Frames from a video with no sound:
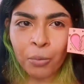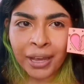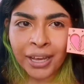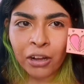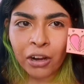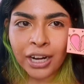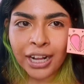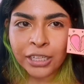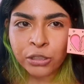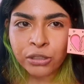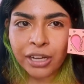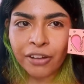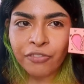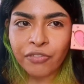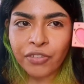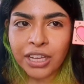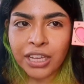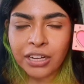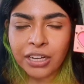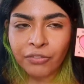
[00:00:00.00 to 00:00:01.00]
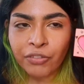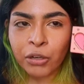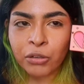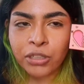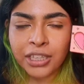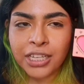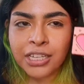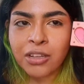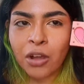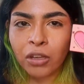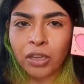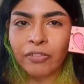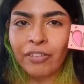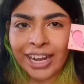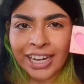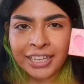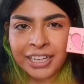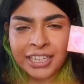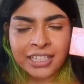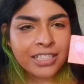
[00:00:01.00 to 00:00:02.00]
Oh my god, I should have reviewed this on the
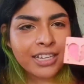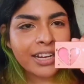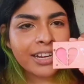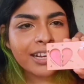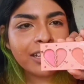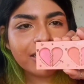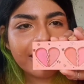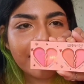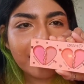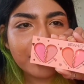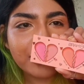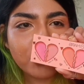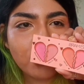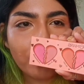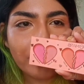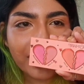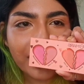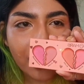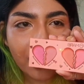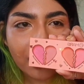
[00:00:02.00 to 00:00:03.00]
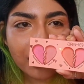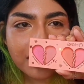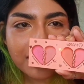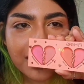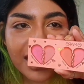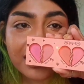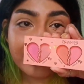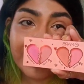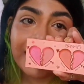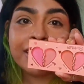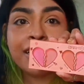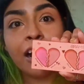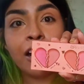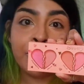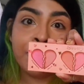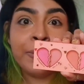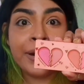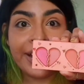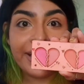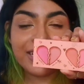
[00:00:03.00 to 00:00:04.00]
Valentine's Day. There are so many hearts as well as
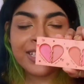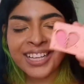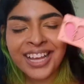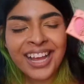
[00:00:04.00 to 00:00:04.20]
heartbreaks.